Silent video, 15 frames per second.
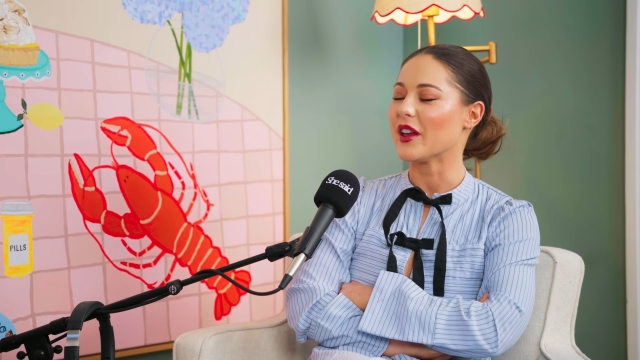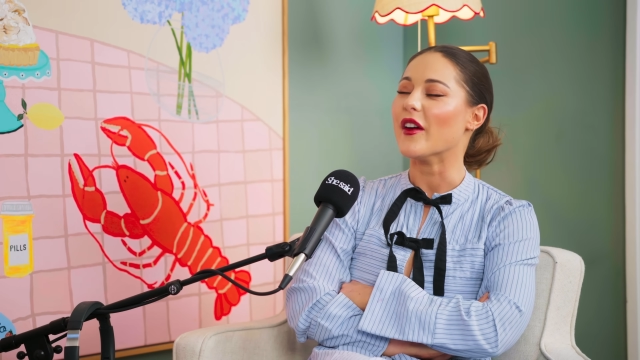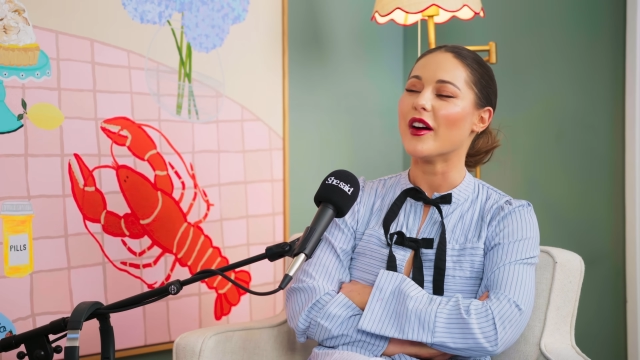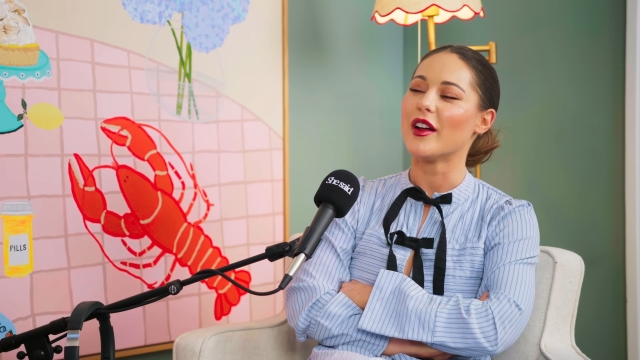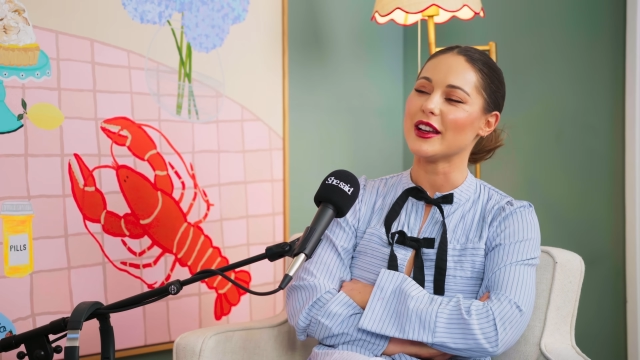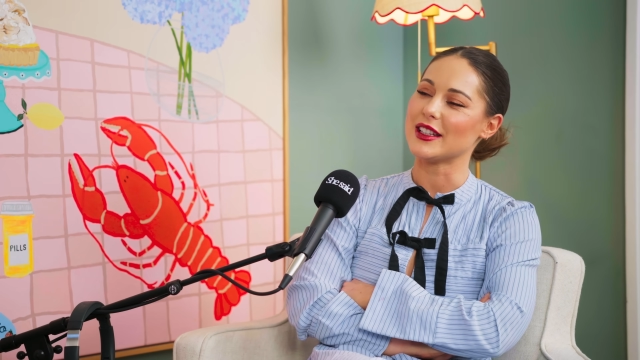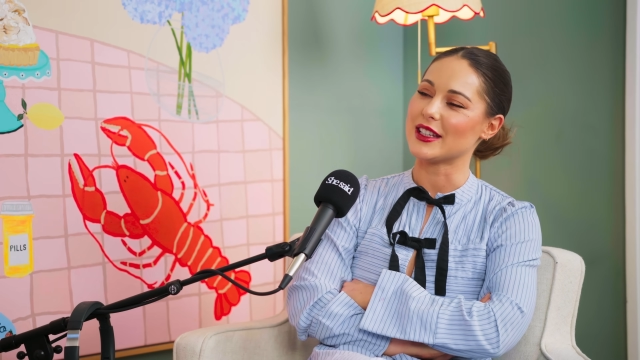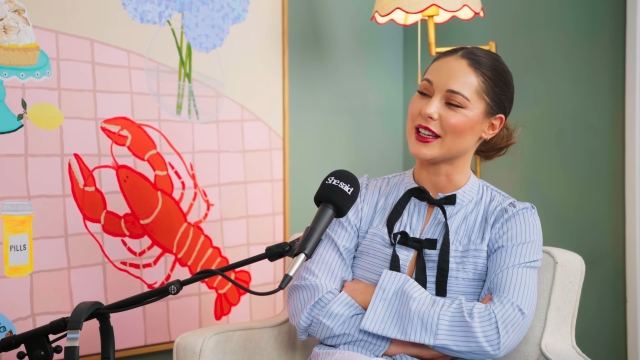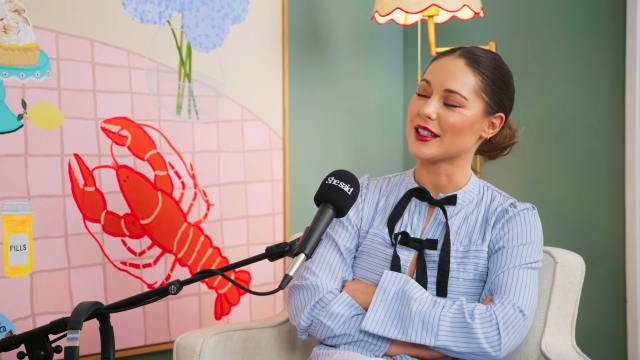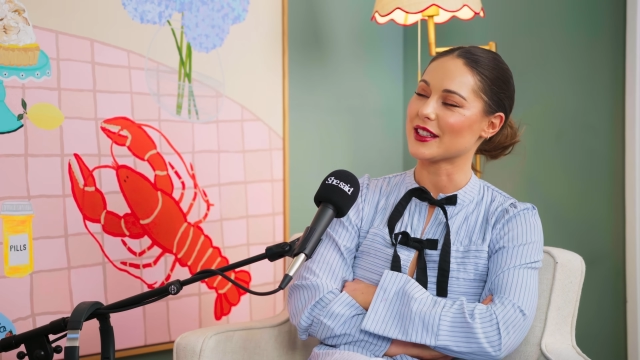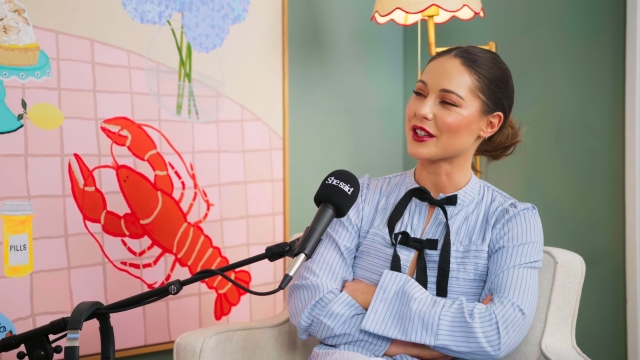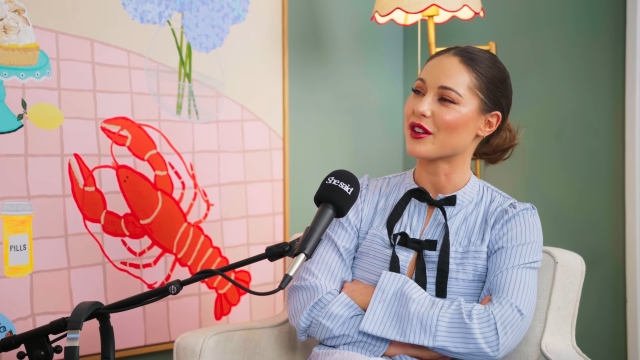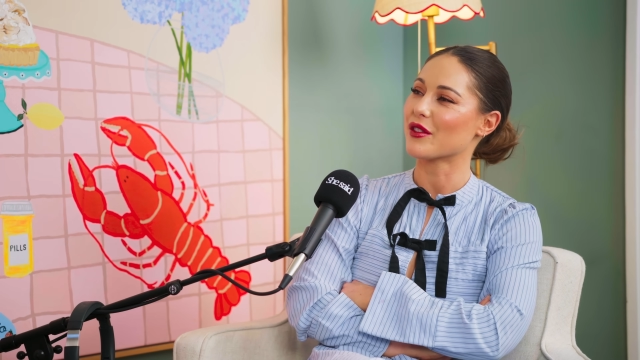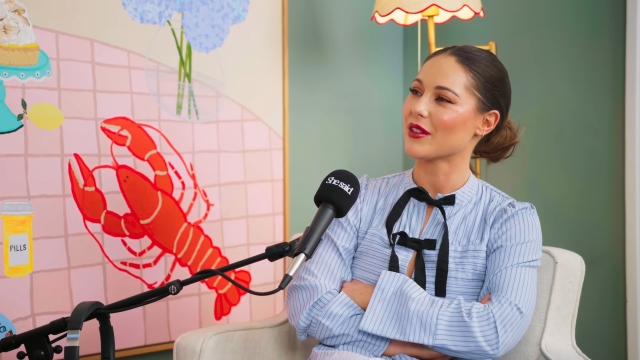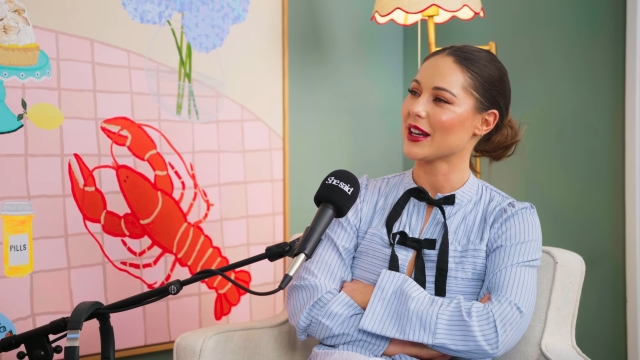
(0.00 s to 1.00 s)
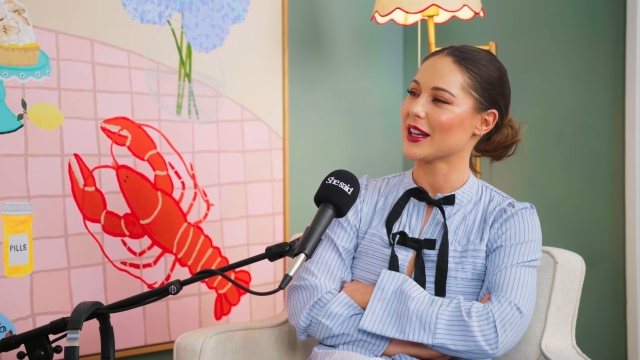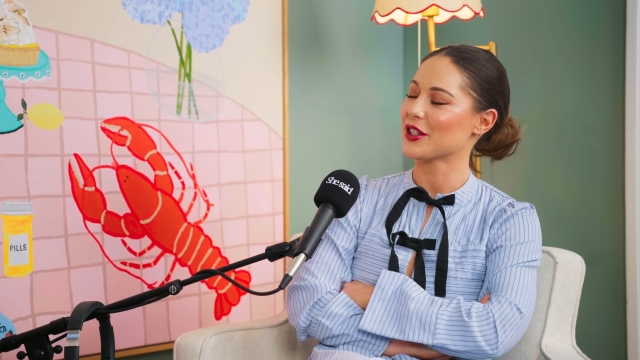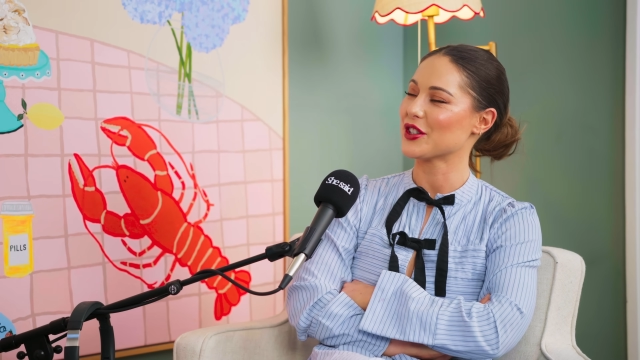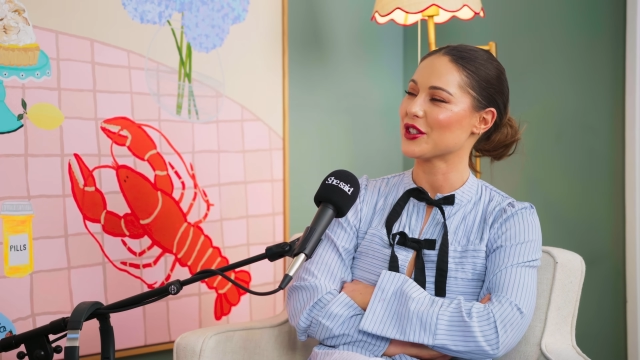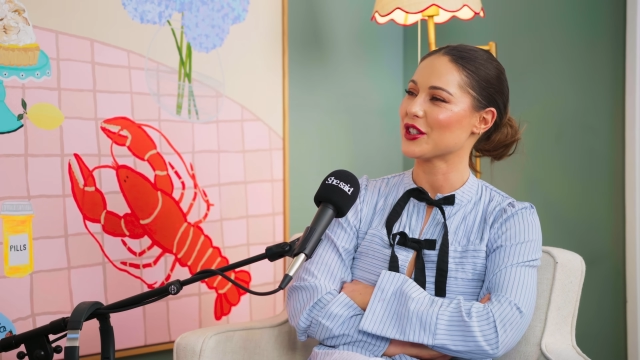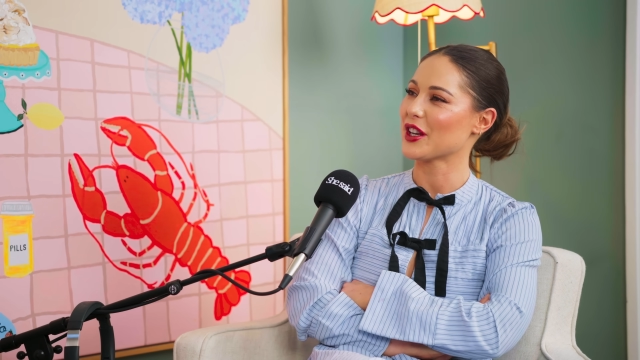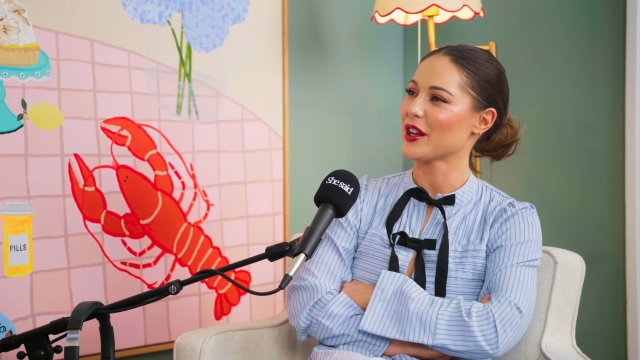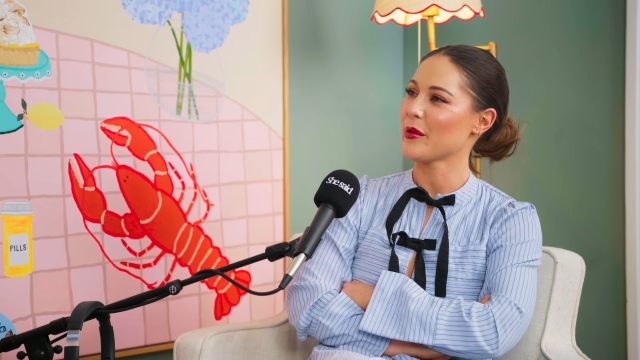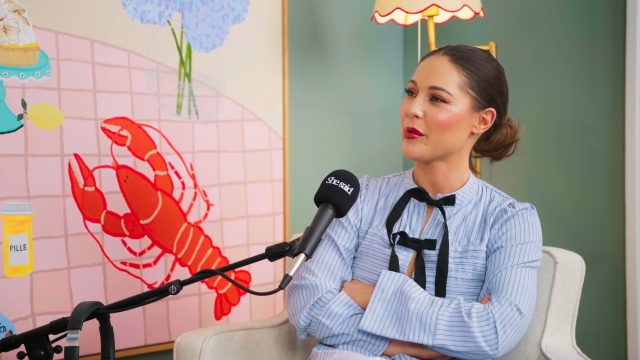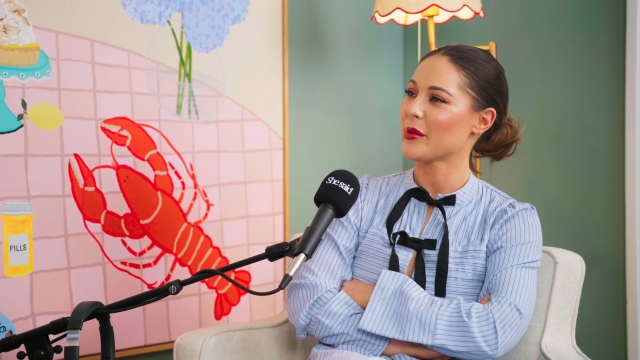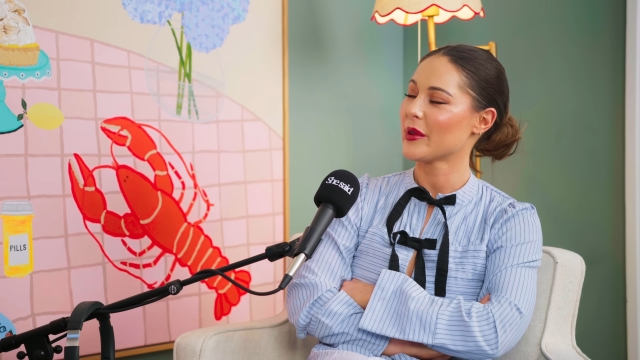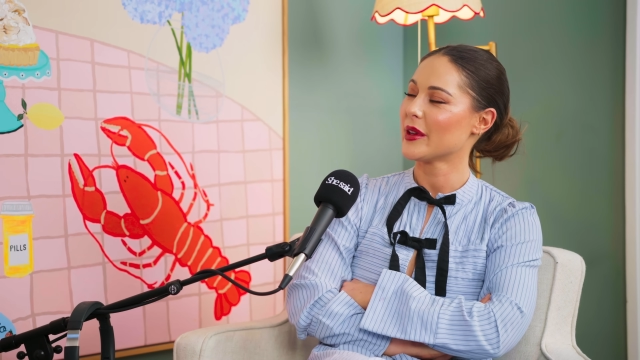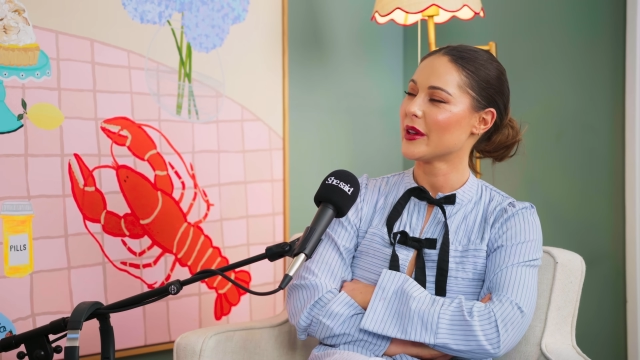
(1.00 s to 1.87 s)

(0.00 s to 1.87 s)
early days in our relationship.